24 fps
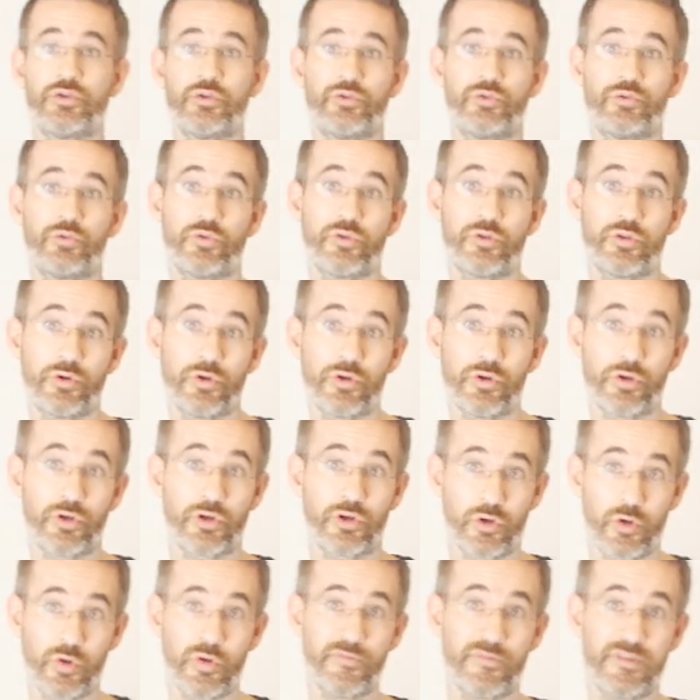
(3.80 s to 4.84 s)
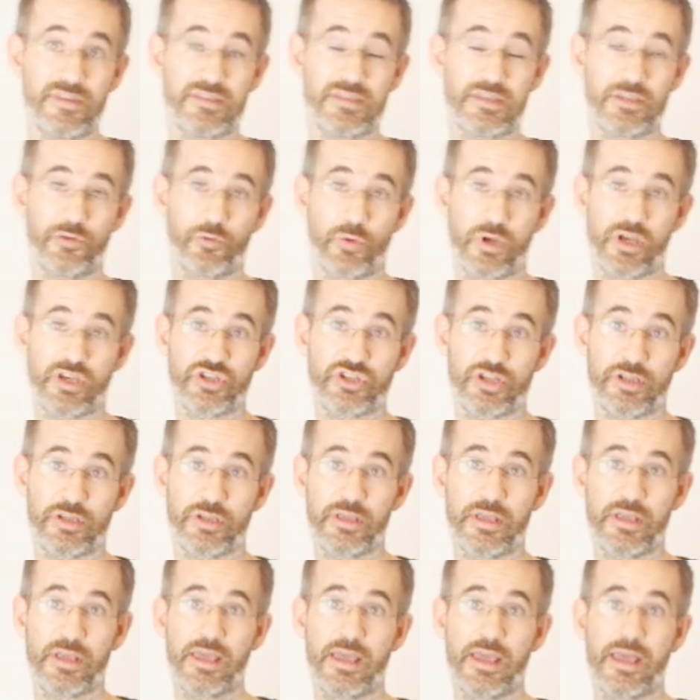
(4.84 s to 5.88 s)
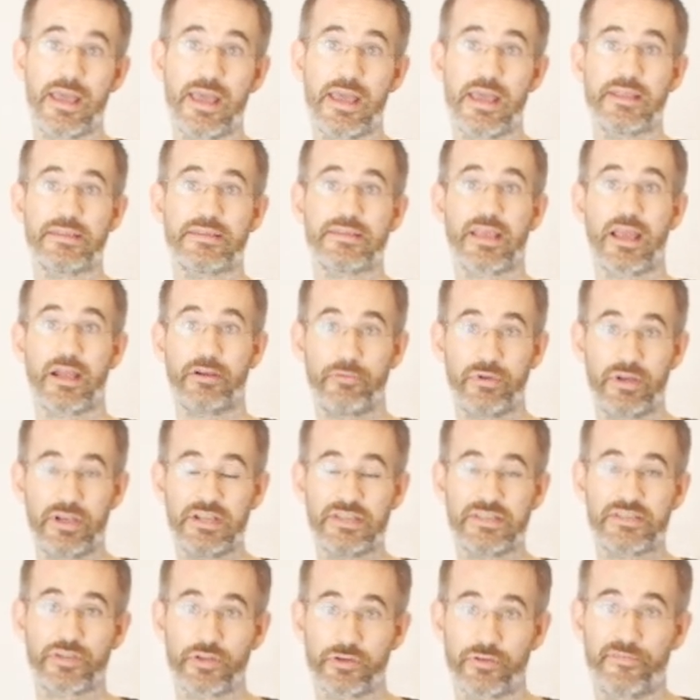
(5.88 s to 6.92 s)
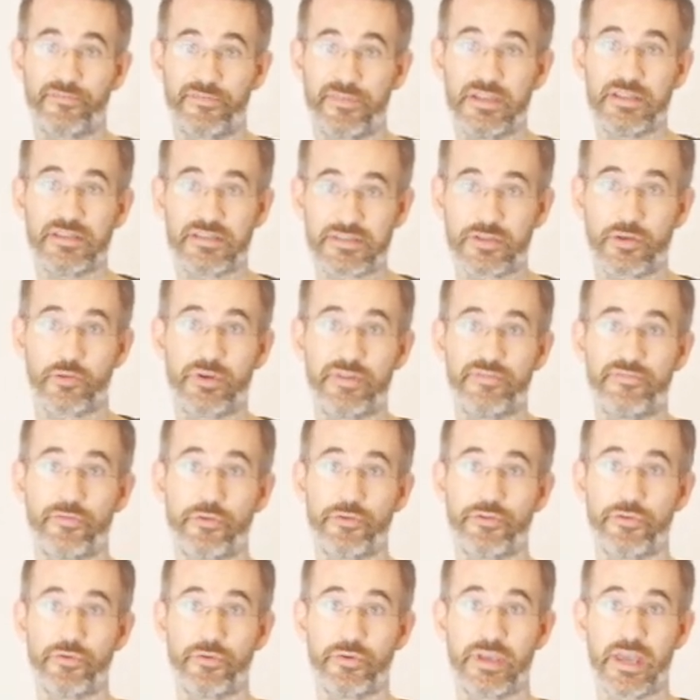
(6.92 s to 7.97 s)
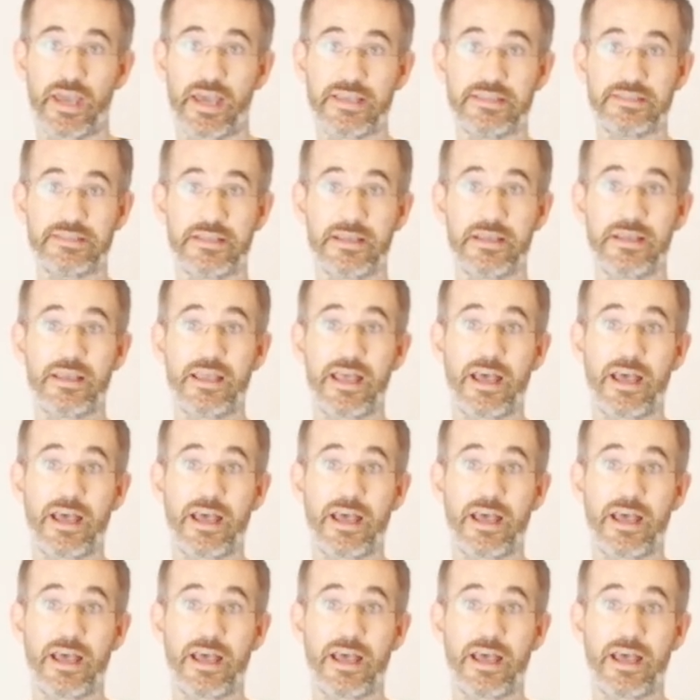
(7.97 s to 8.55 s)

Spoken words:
due to the COVID situation, and I really feel sorry for you guys.